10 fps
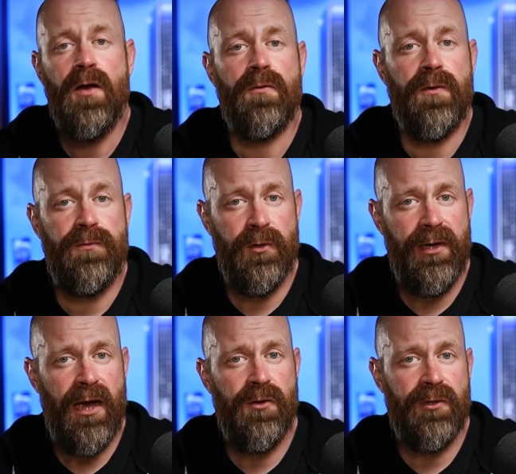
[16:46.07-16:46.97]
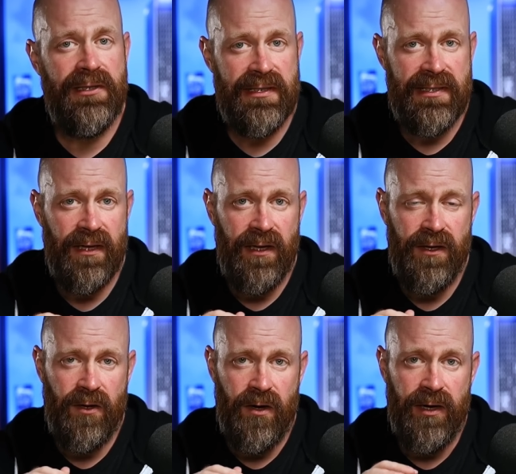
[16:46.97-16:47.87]
Review it annually to stay aligned
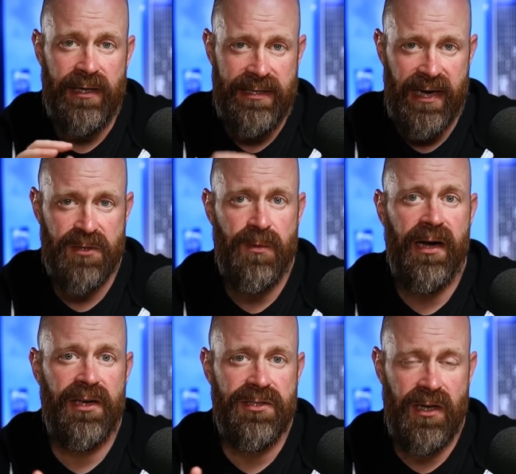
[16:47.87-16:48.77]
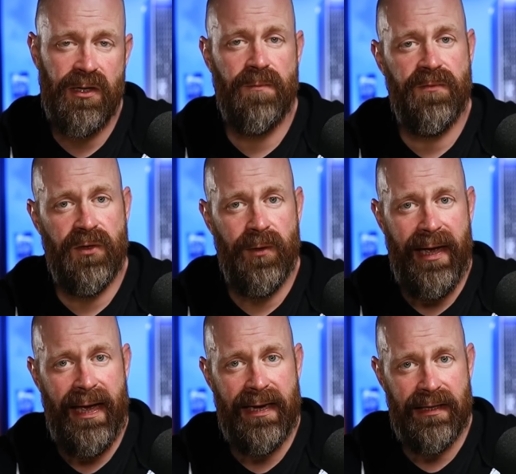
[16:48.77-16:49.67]
on tax brackets, income flow,
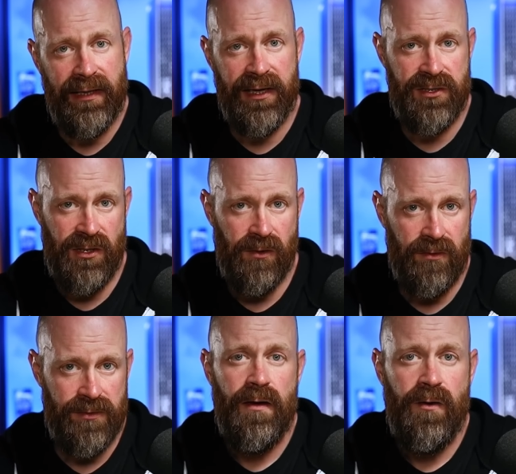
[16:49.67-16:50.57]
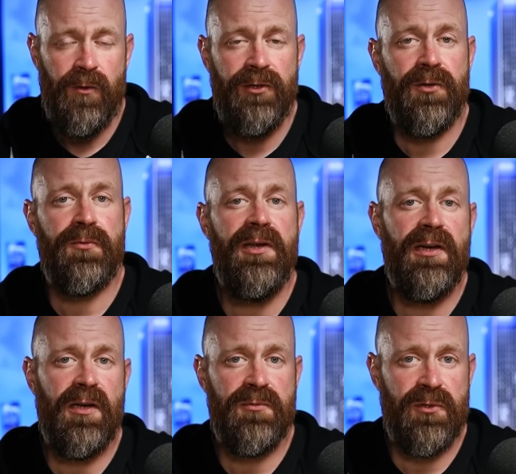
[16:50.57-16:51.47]
and legacy goals. When your 3
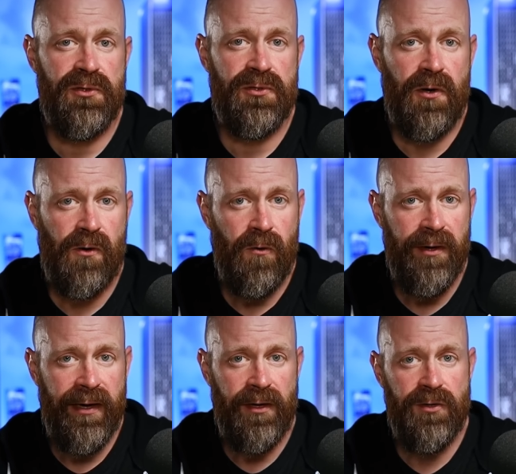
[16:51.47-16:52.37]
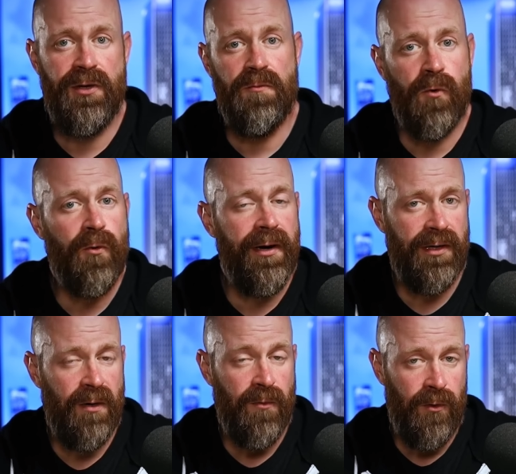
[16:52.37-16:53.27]
income sources are coordinated, you get more
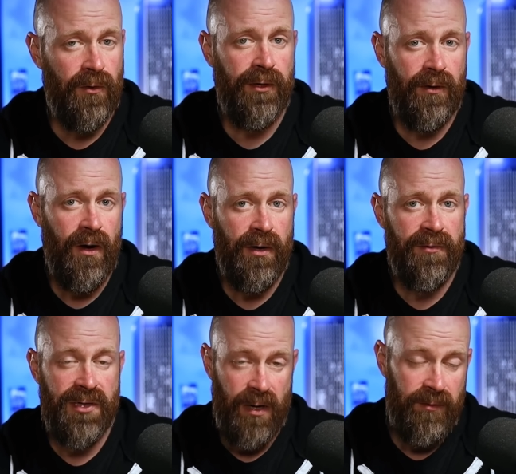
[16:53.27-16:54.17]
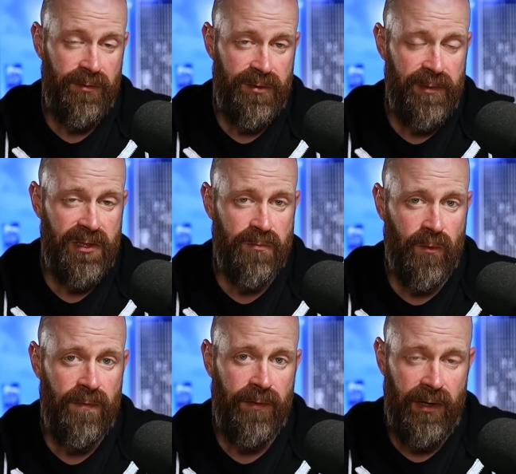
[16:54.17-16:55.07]
income earlier on in retirement, which means
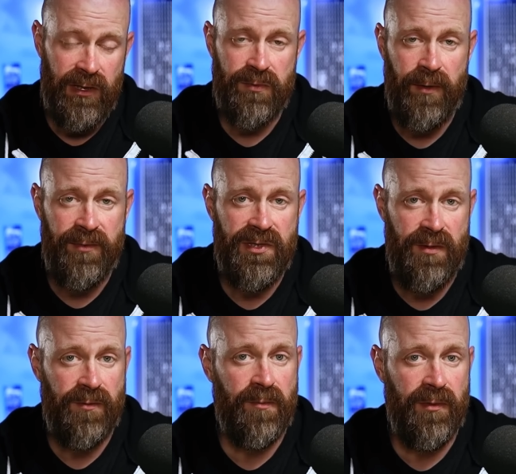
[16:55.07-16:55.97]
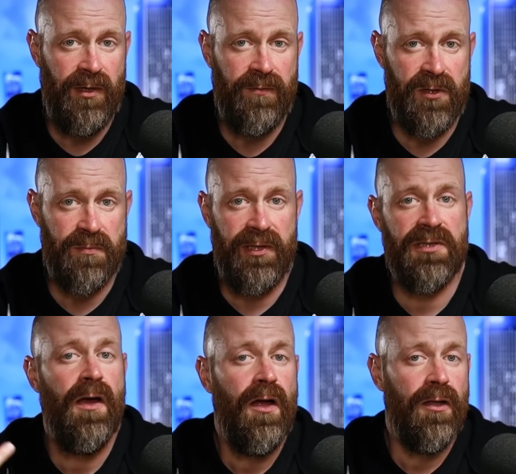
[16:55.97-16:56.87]
more fun. That's why we saved up the money in the first place.
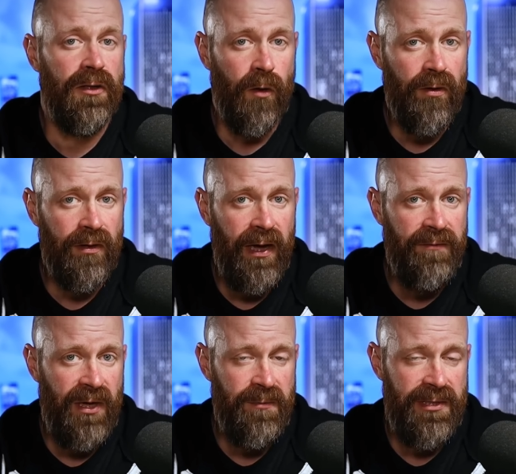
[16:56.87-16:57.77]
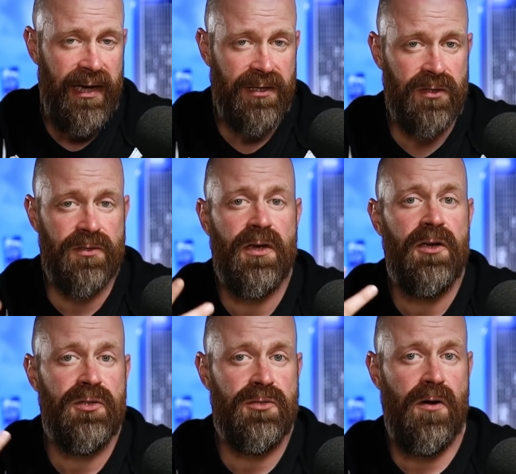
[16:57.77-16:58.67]
Lower lifetime taxes,
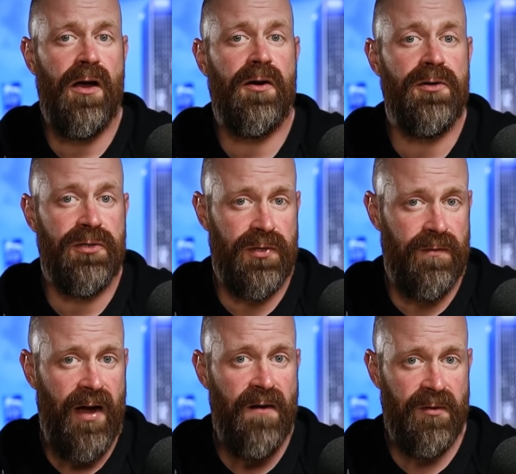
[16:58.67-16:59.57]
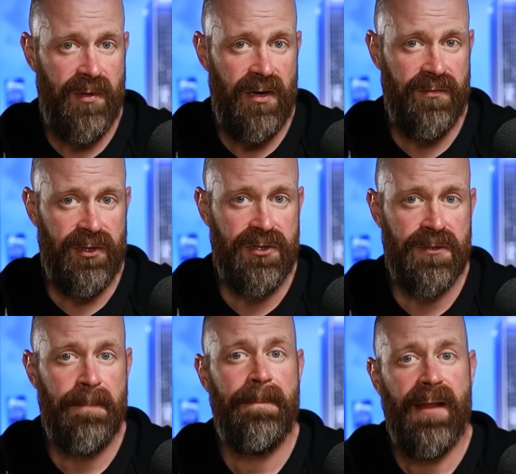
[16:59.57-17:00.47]
stronger survivor benefits,
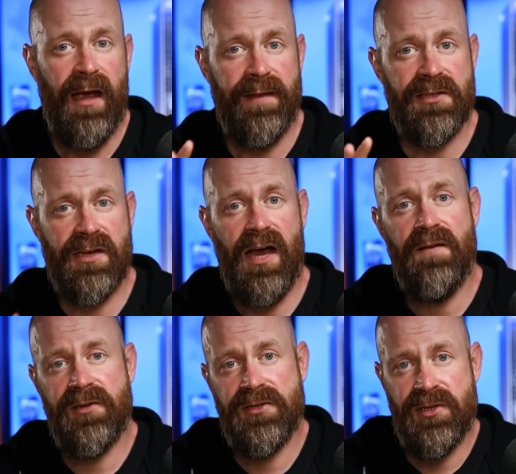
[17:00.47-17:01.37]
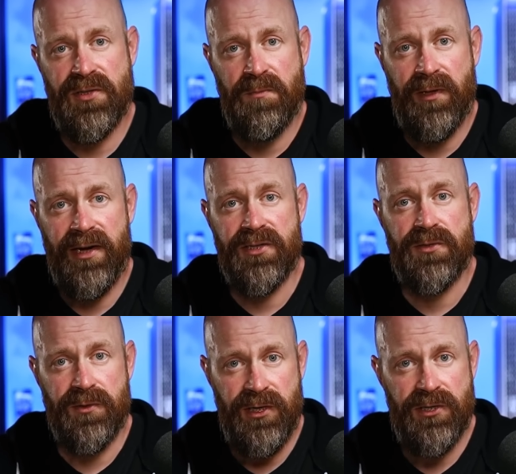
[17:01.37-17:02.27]
and that's confidence that your plan is
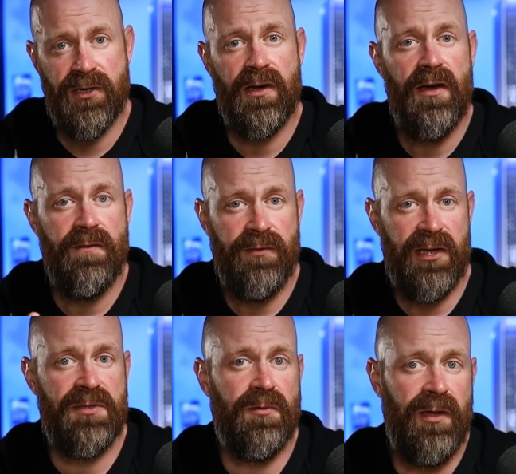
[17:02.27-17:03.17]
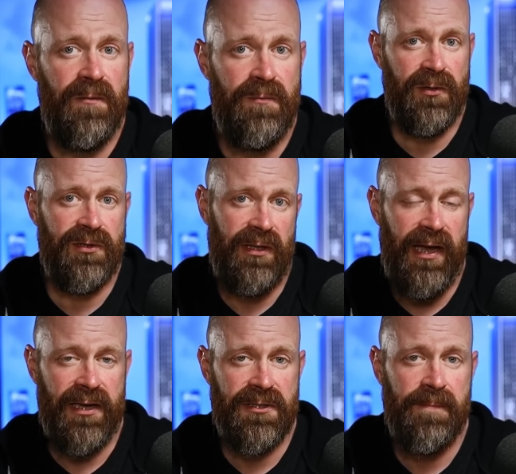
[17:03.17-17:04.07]
strategic, flexible, and to
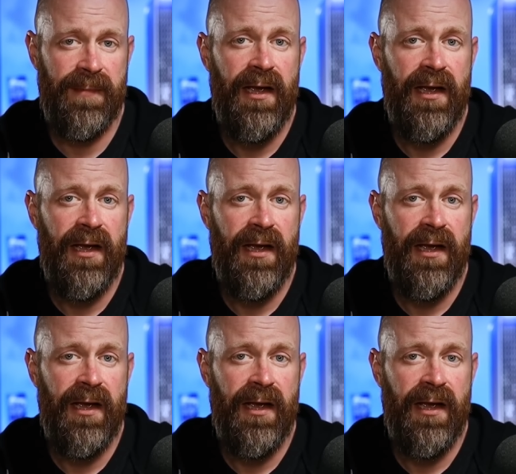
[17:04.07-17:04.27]
last.